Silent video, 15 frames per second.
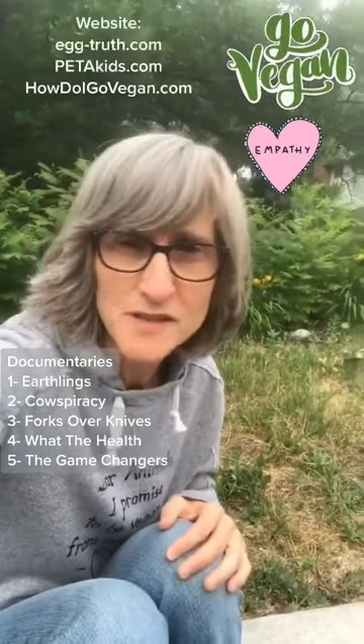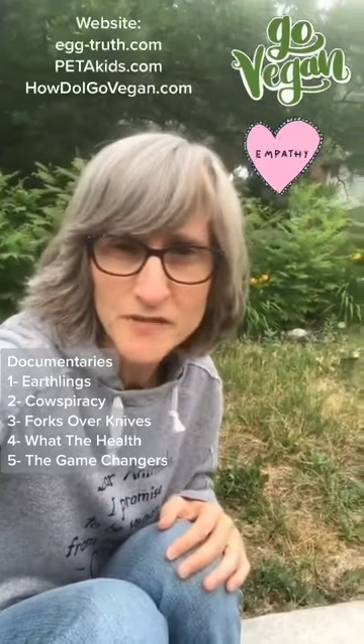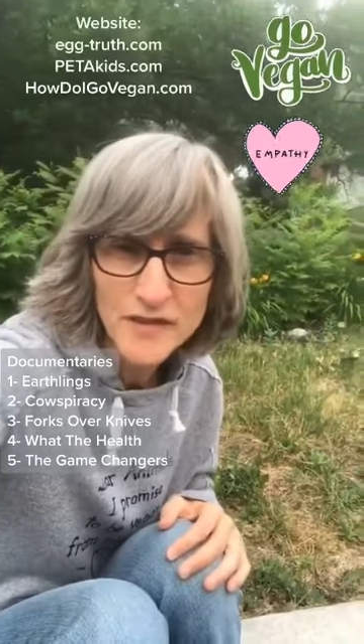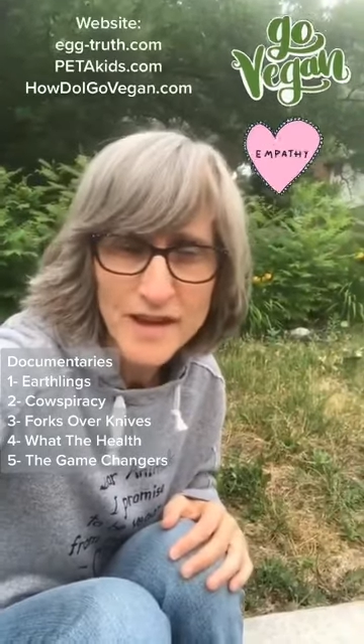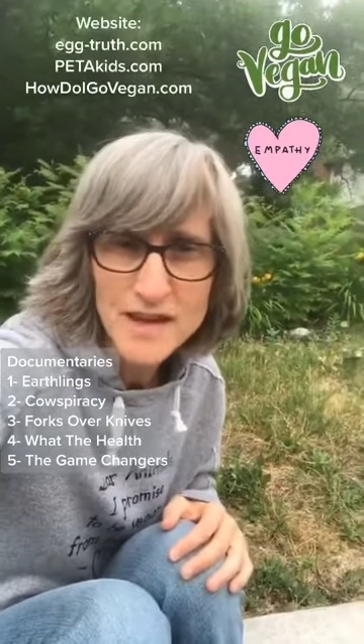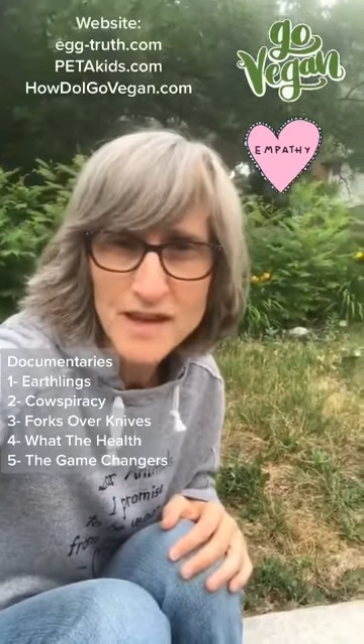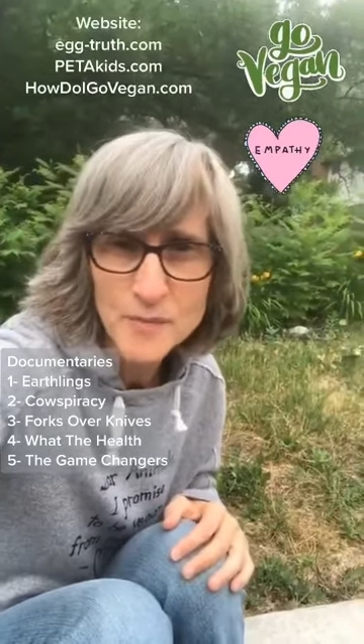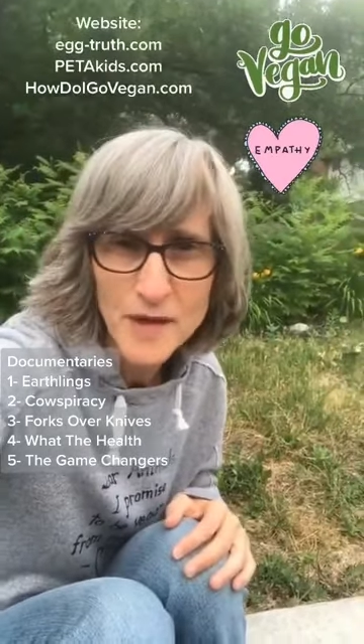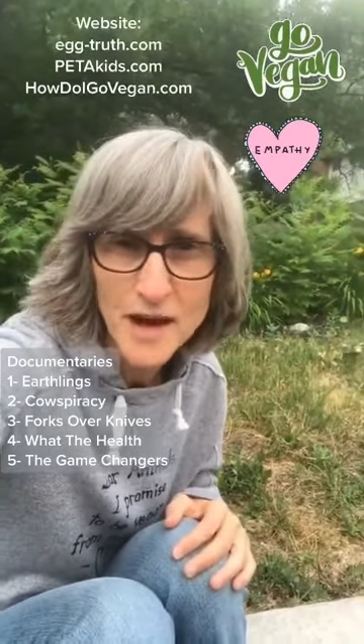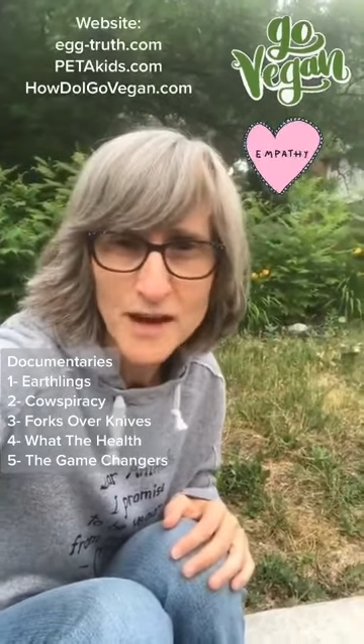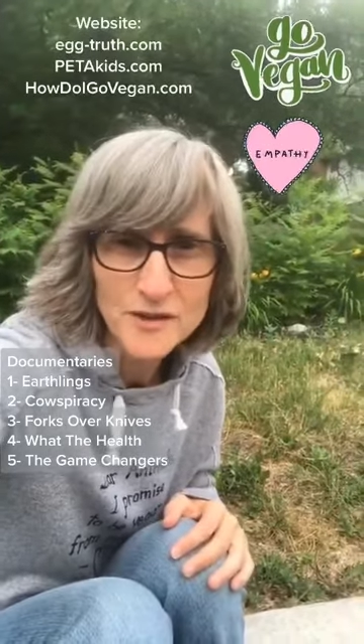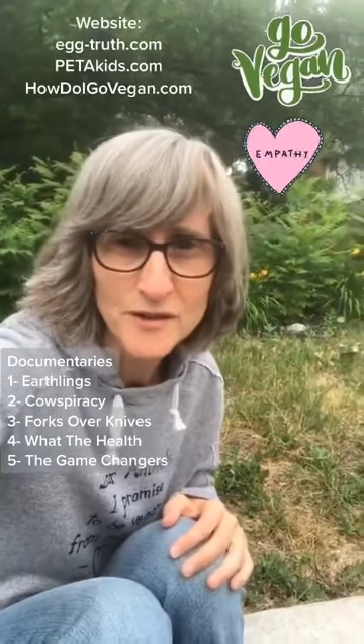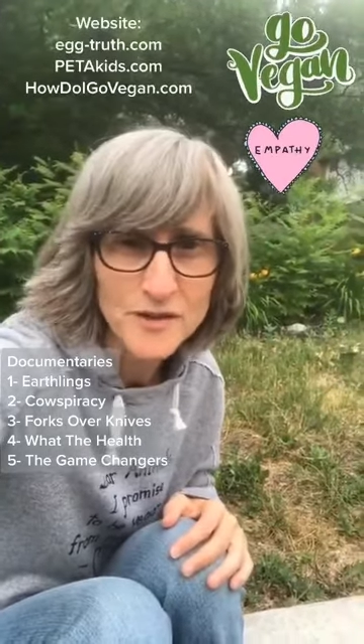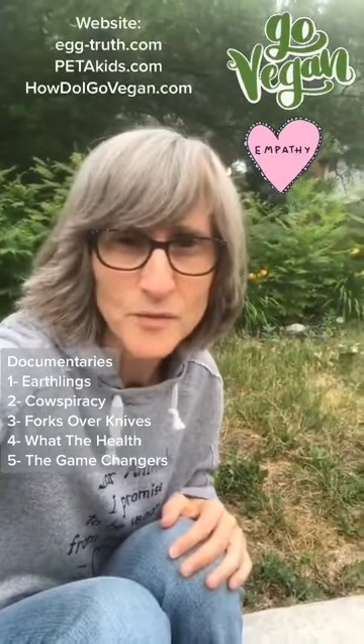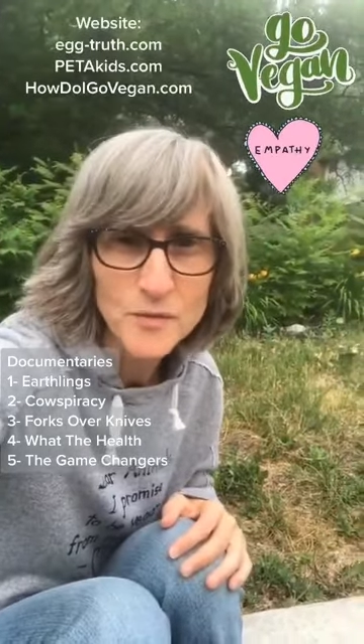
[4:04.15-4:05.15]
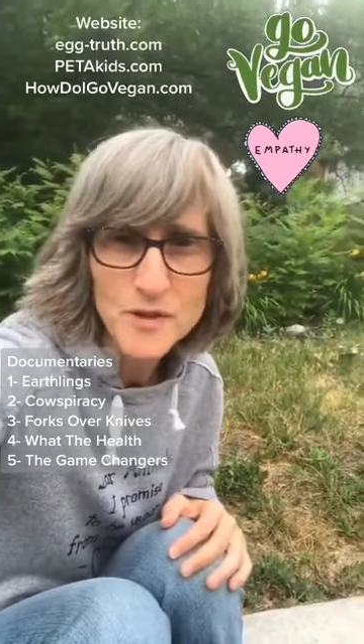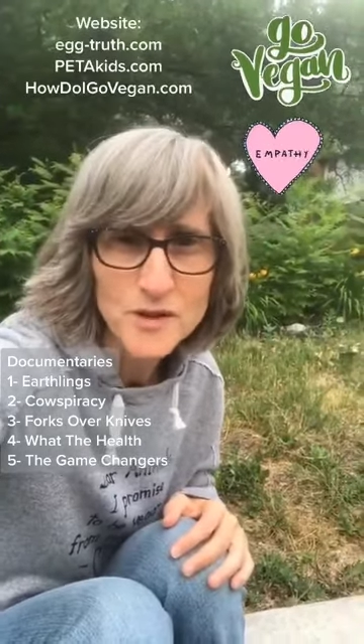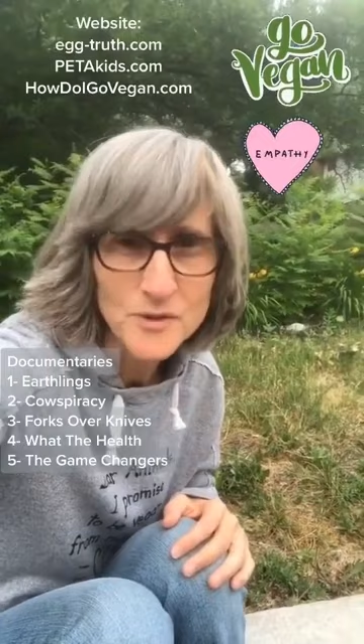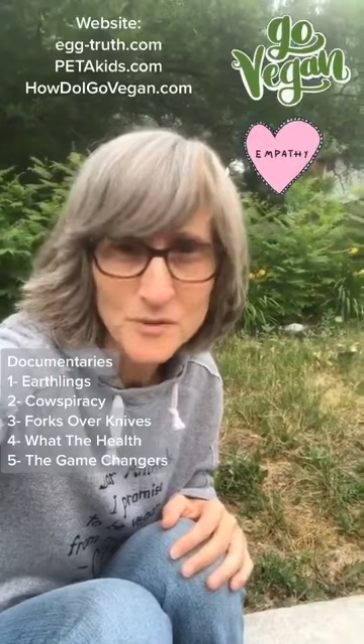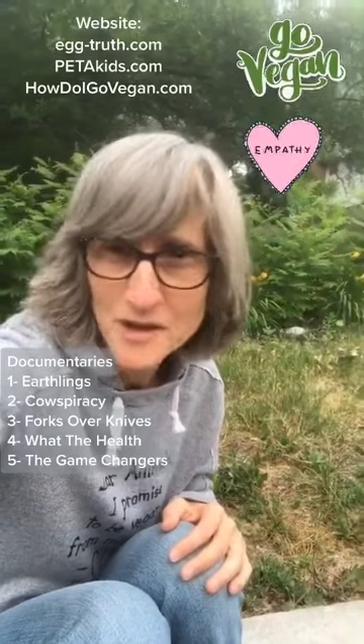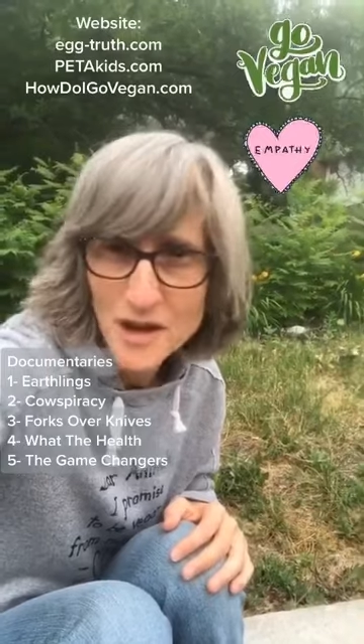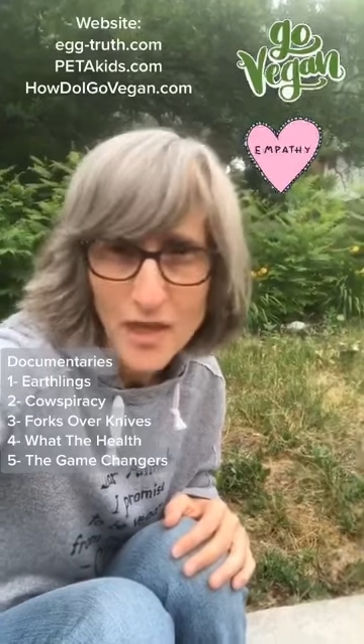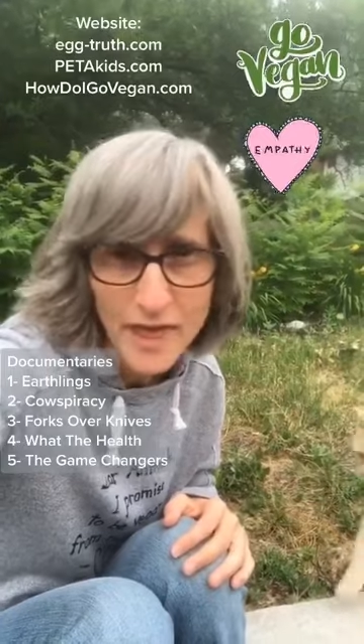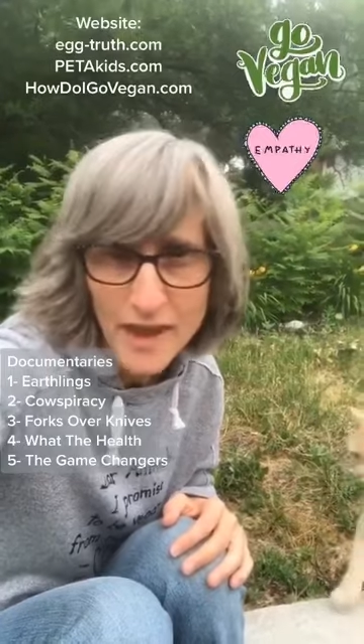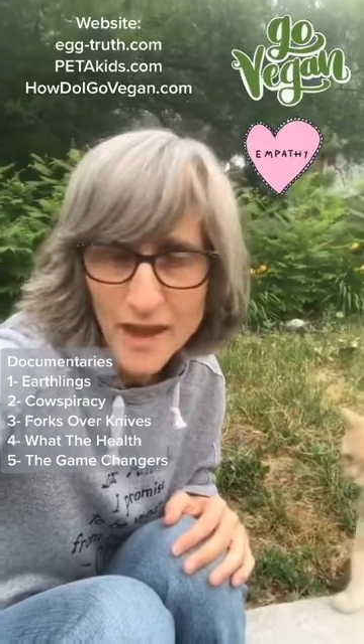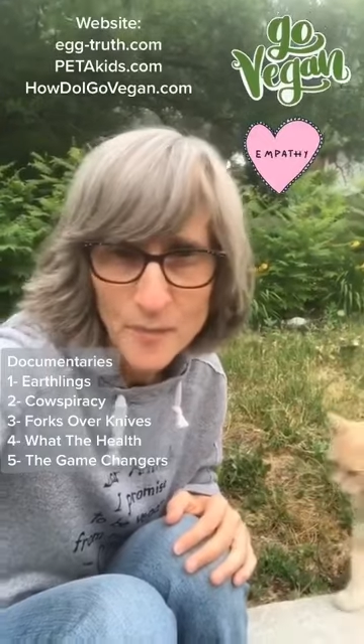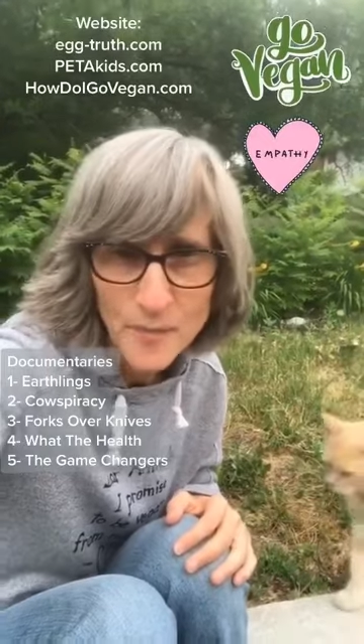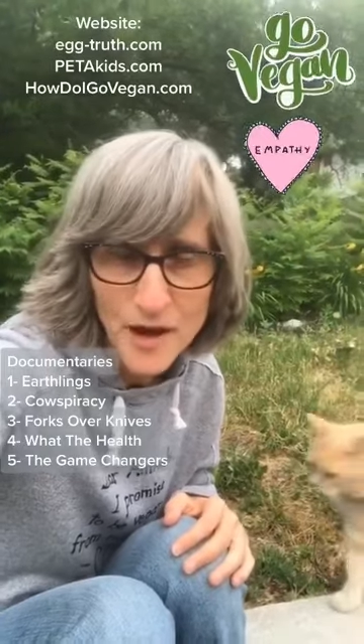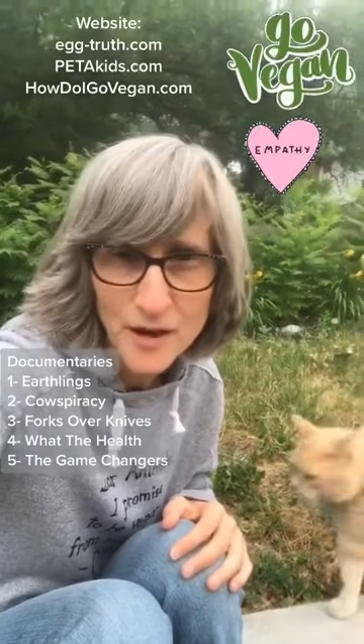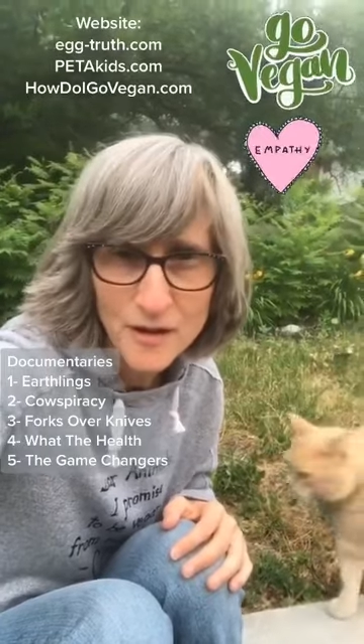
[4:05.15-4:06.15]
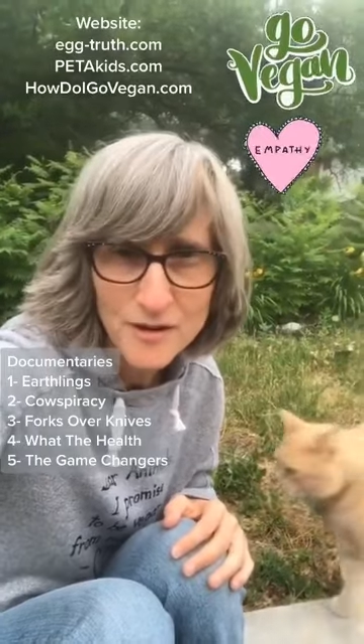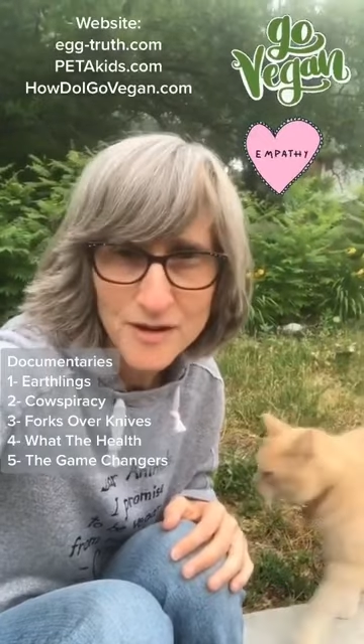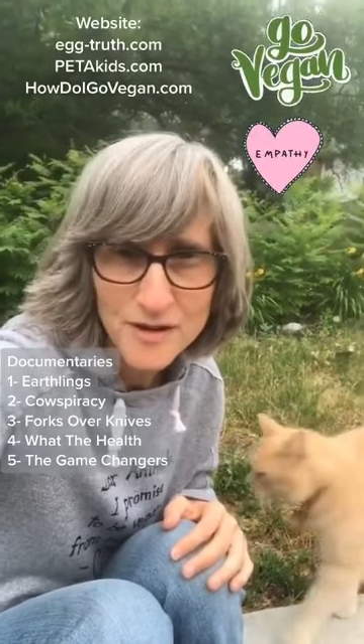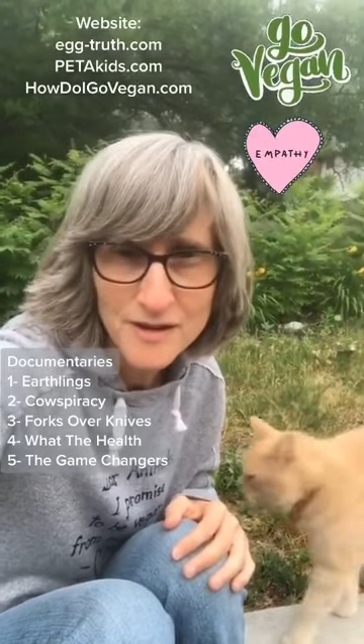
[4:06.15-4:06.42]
fighting a battle that we know nothing about.